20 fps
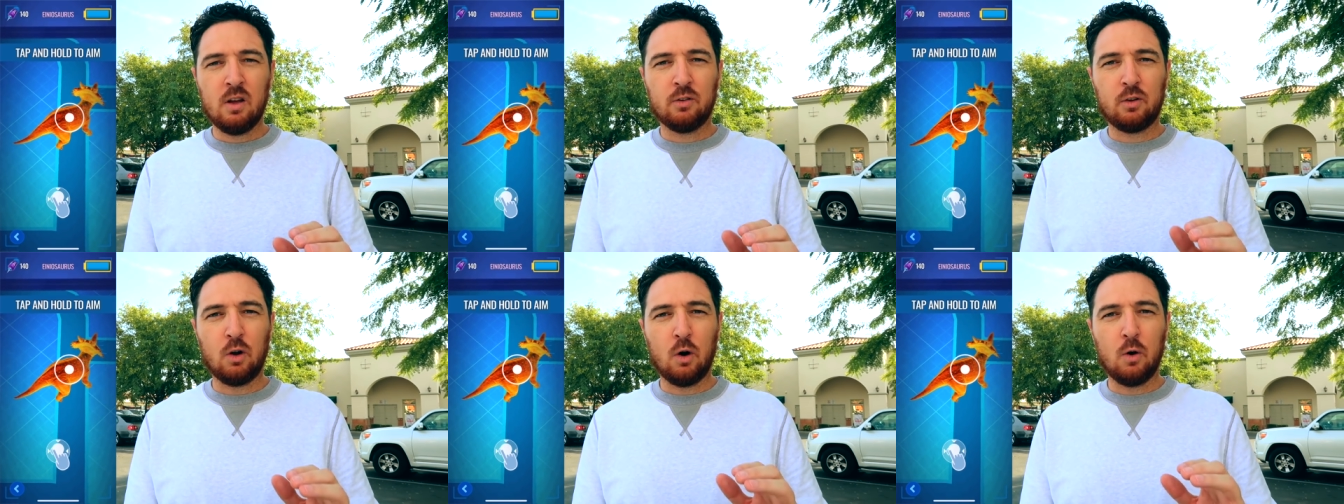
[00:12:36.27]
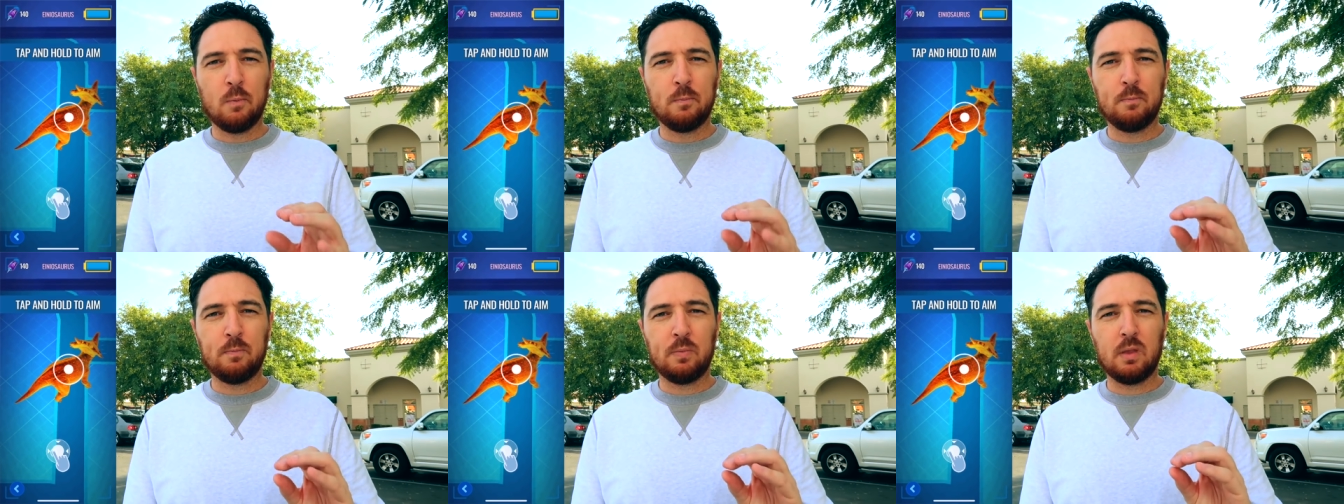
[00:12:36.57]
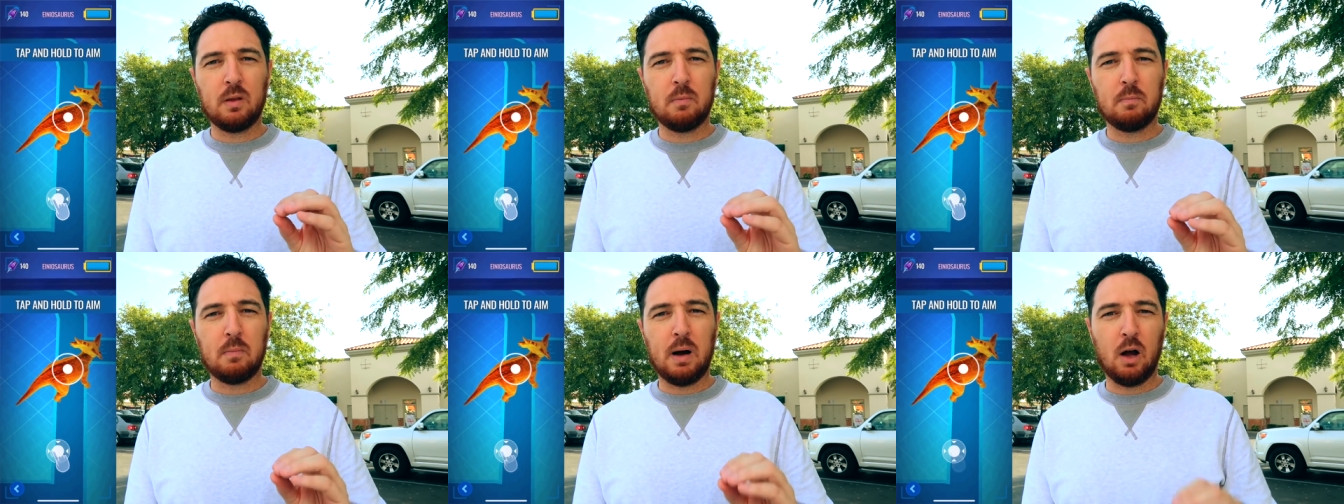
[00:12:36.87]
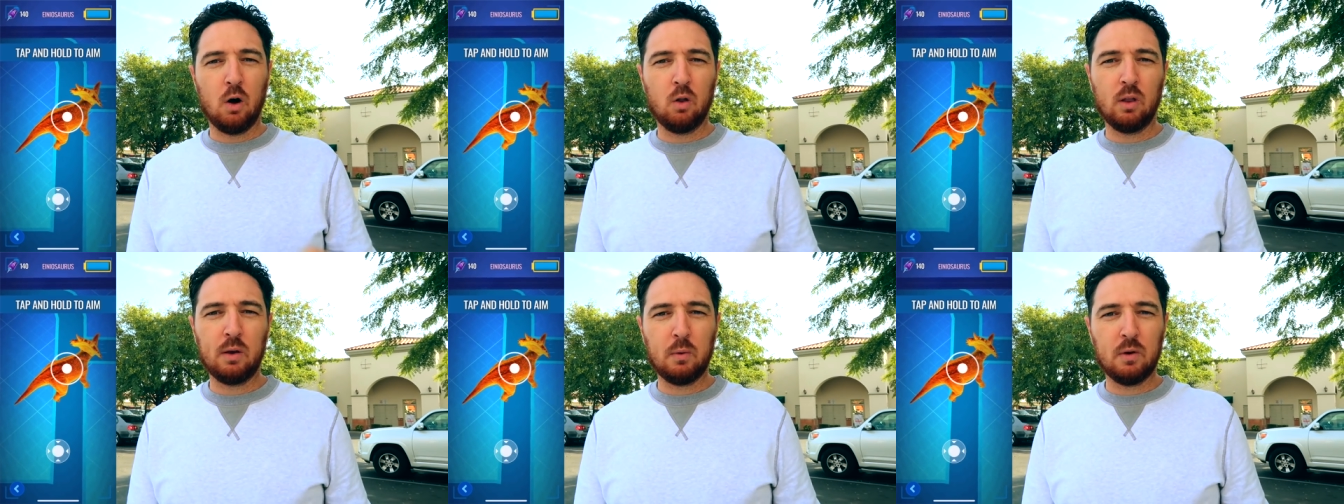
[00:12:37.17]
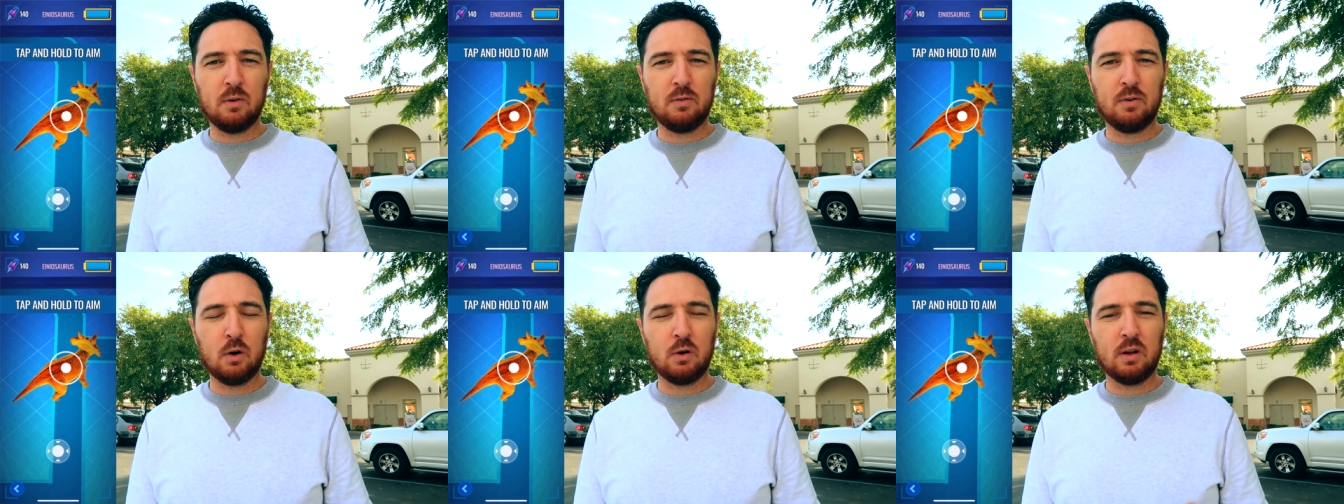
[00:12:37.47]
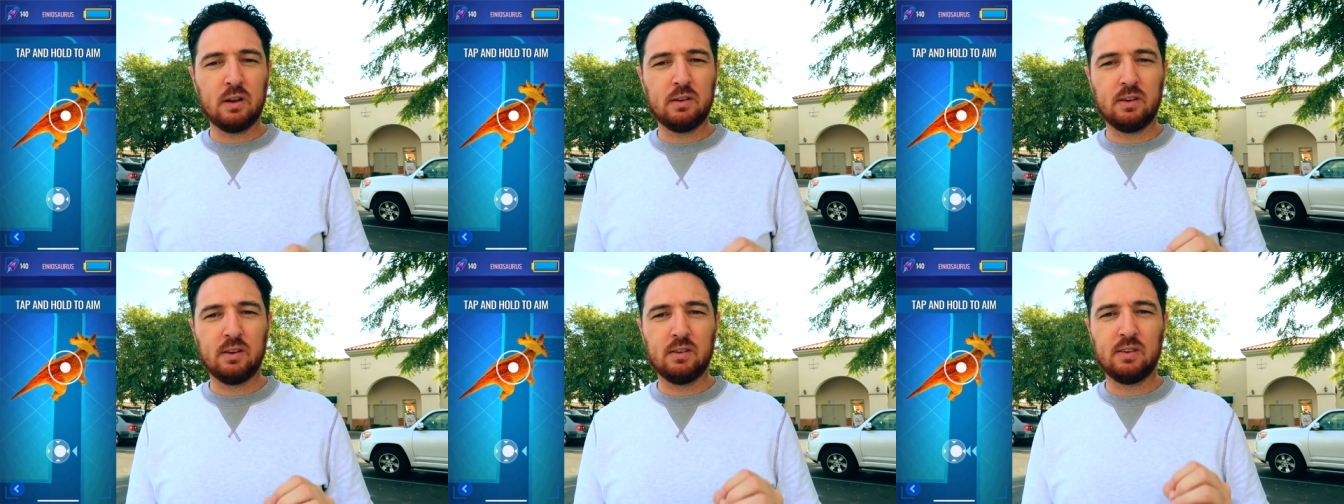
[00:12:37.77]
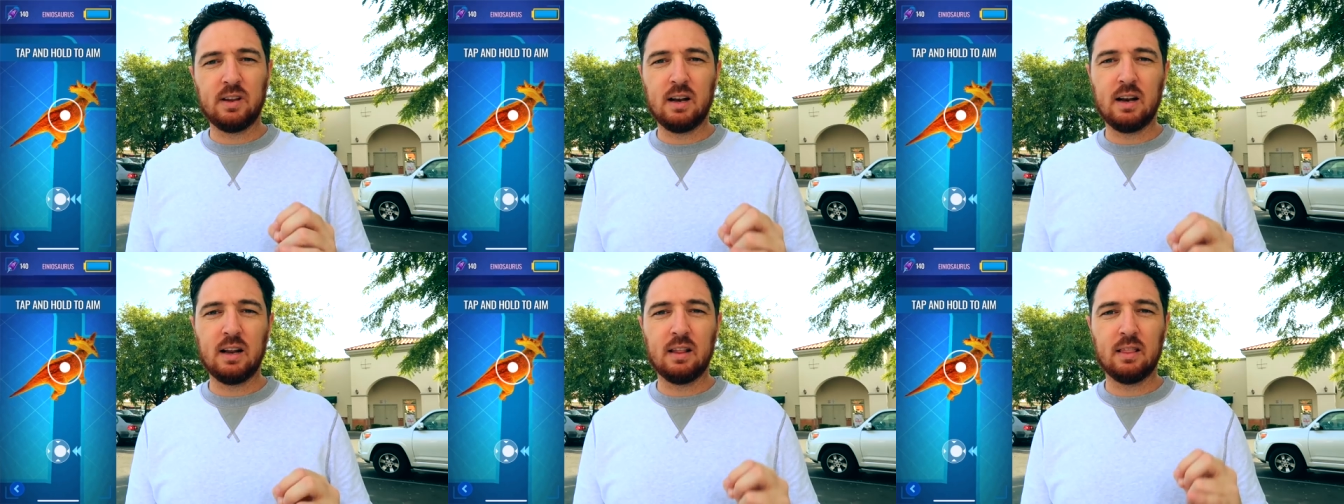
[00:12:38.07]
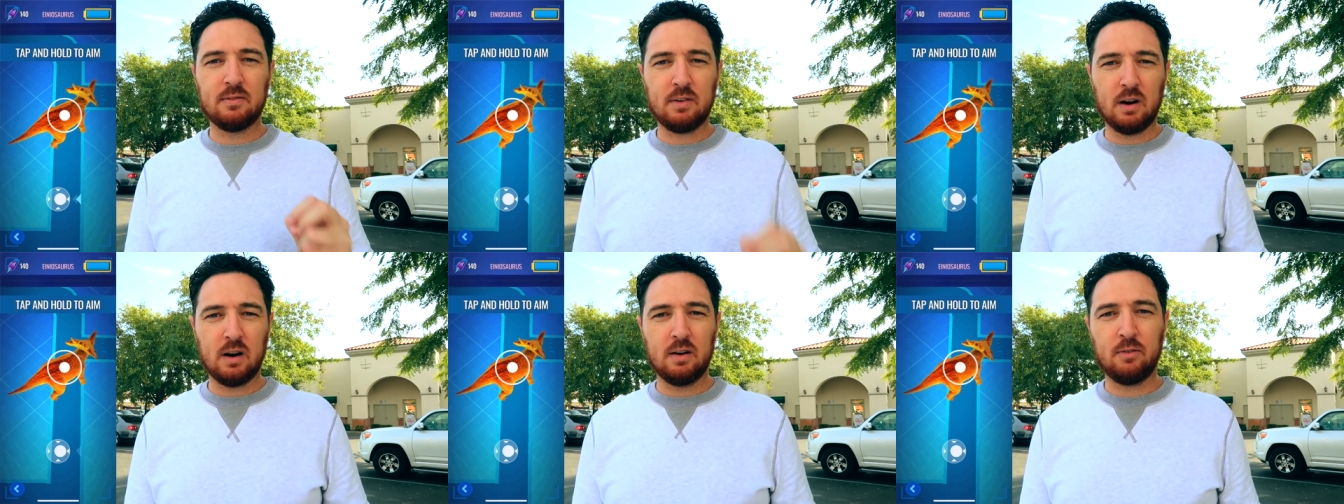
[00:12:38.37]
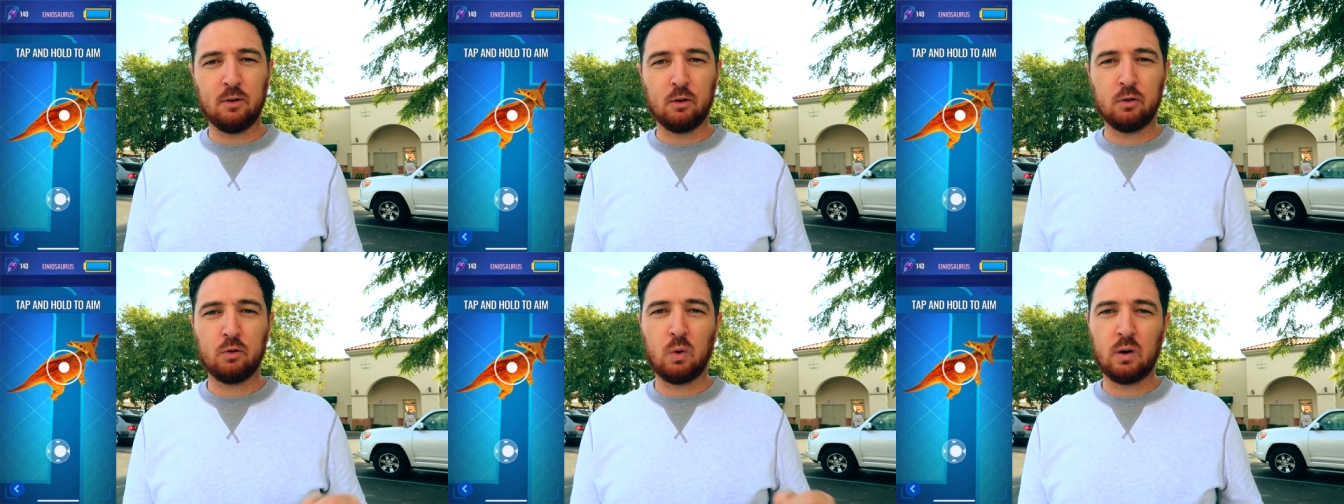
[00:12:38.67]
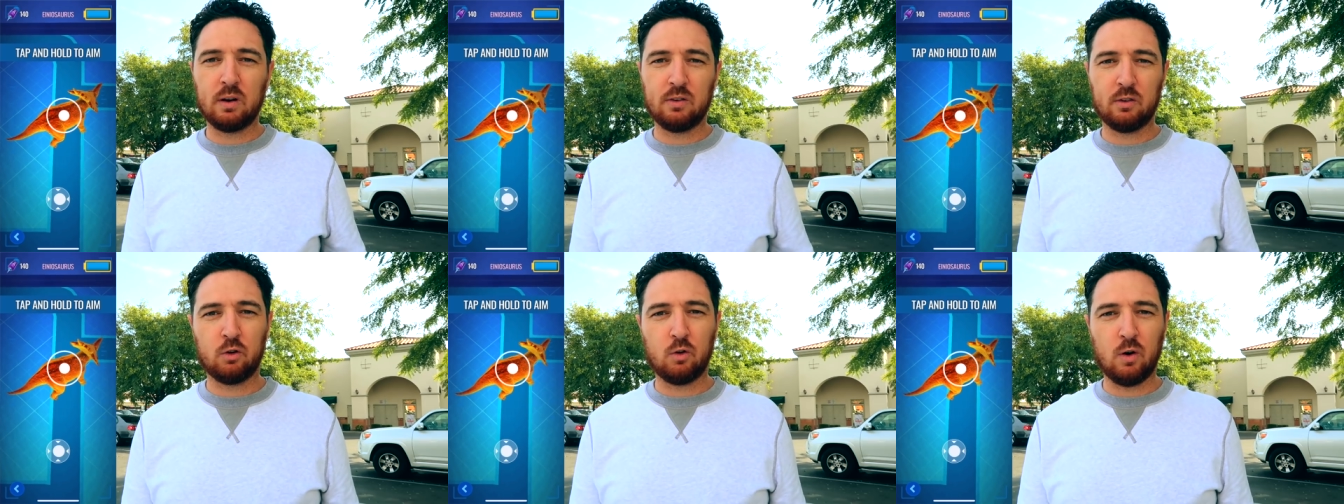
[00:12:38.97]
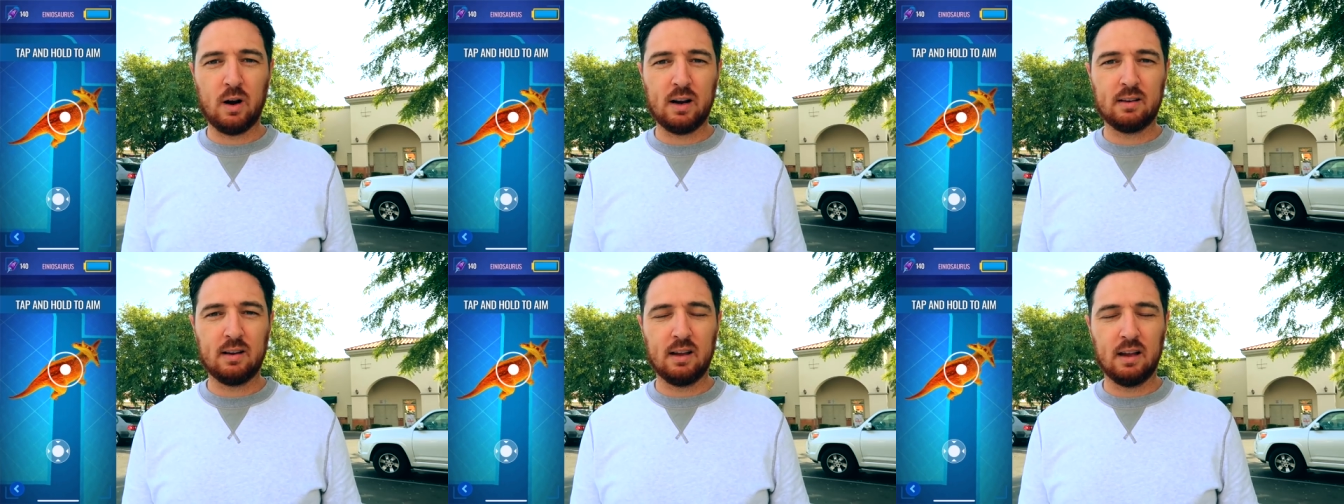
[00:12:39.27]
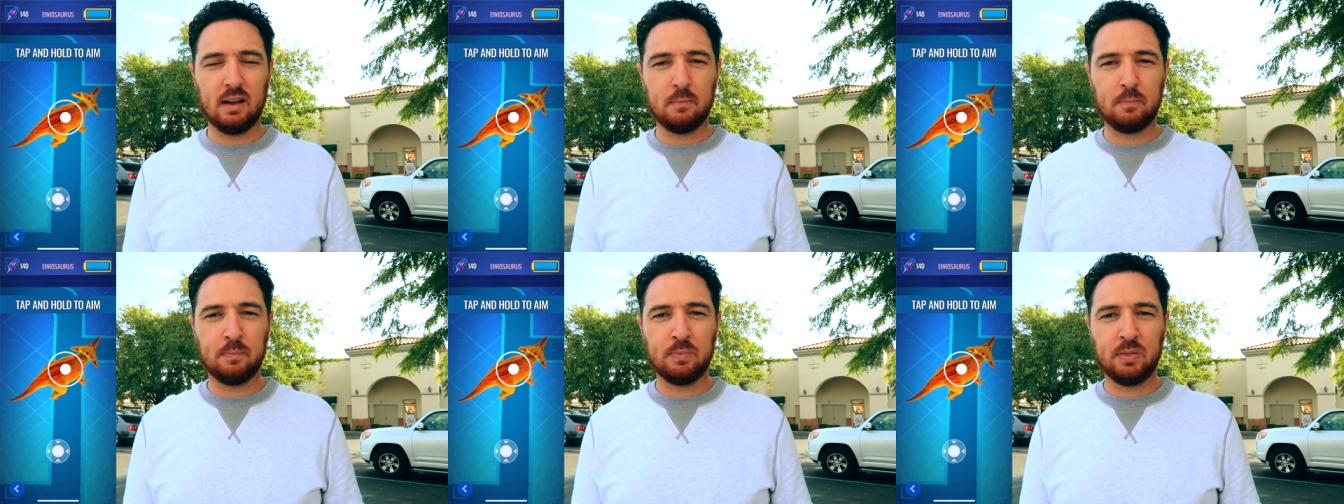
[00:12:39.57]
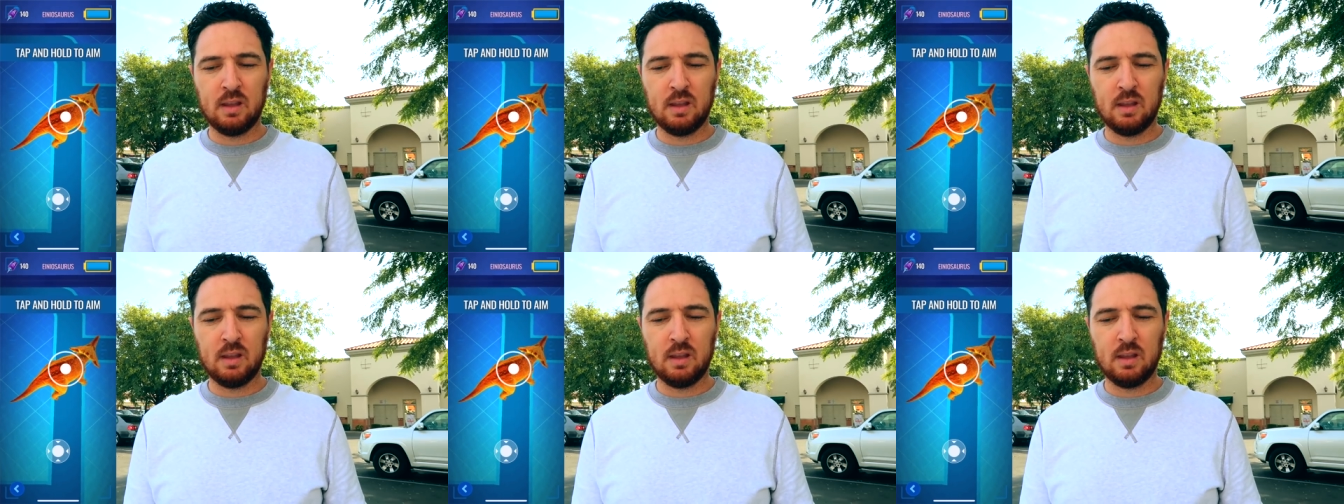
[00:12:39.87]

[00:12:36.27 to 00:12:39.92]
So my only real focus is hitting the very first one as a direct hit,